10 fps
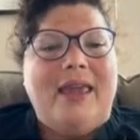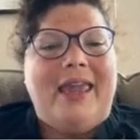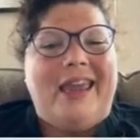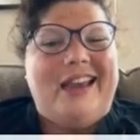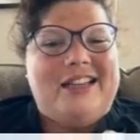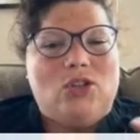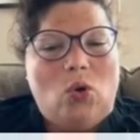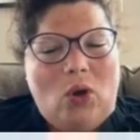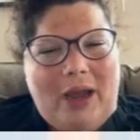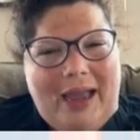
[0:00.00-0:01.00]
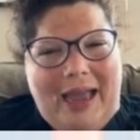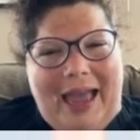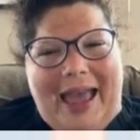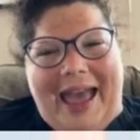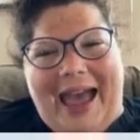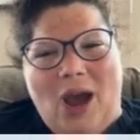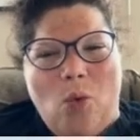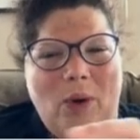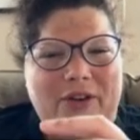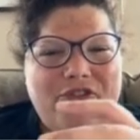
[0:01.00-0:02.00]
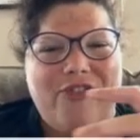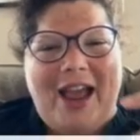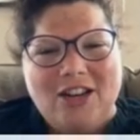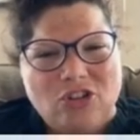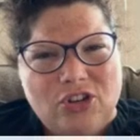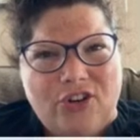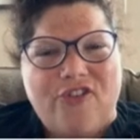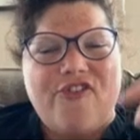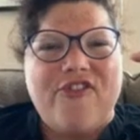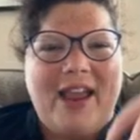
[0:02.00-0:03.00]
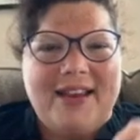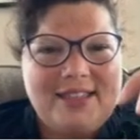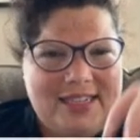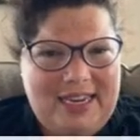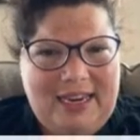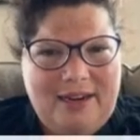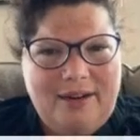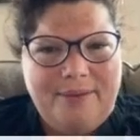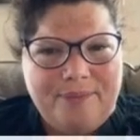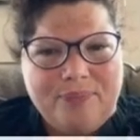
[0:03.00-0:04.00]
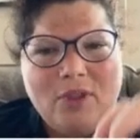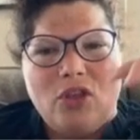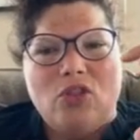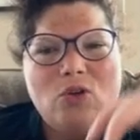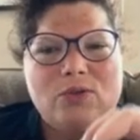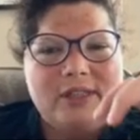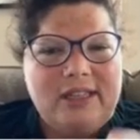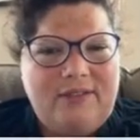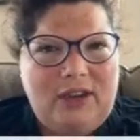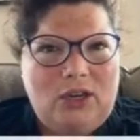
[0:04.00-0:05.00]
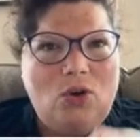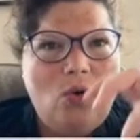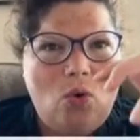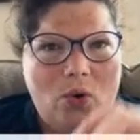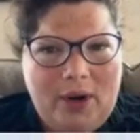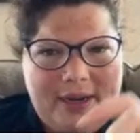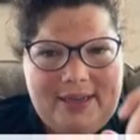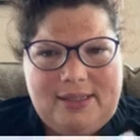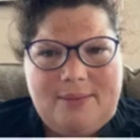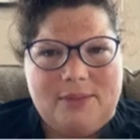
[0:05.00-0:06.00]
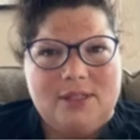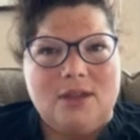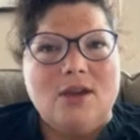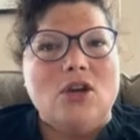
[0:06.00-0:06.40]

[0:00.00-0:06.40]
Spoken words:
and what factors are affecting those living organisms.